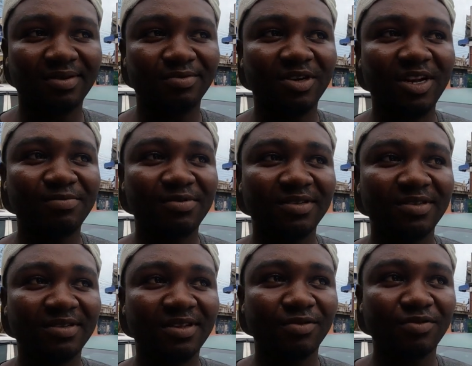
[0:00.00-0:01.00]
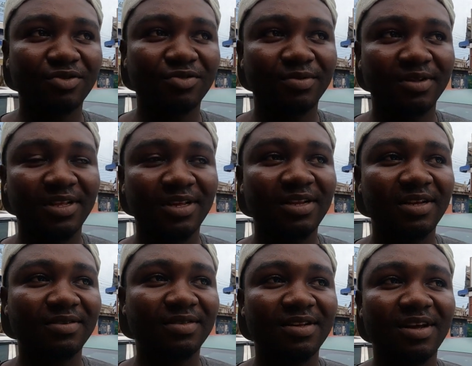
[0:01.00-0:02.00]
some other places. I wish to be there
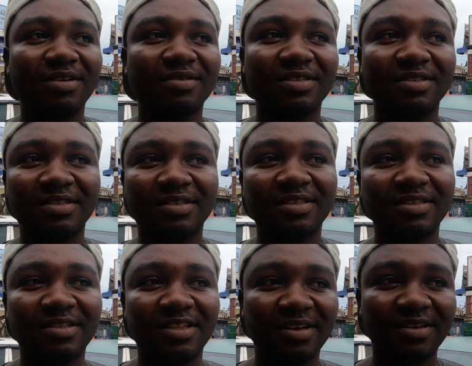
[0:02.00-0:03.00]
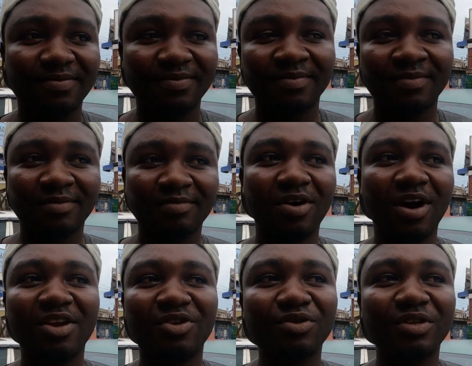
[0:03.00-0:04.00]
and see how things it is there.
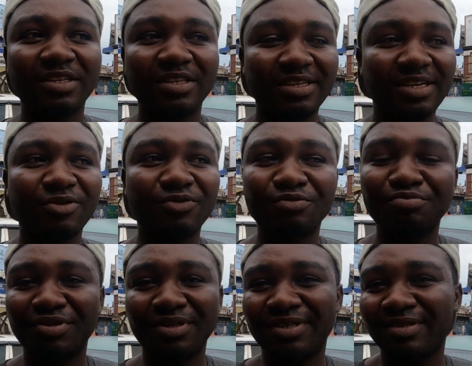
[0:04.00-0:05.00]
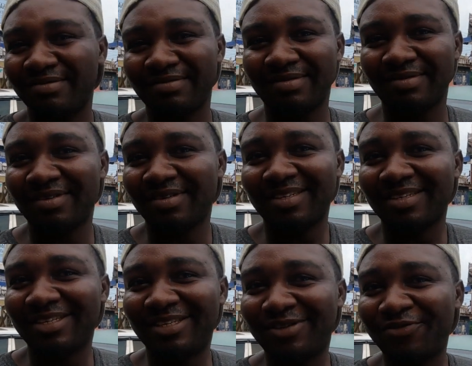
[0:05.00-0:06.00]
But I know there won't be
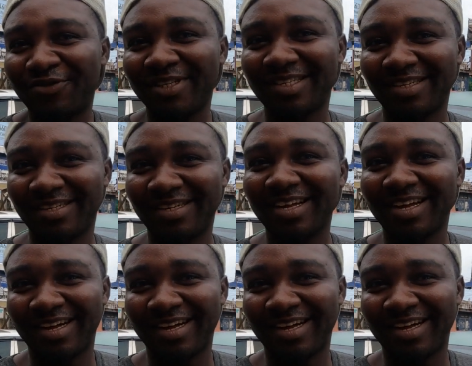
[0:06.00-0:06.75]
differences.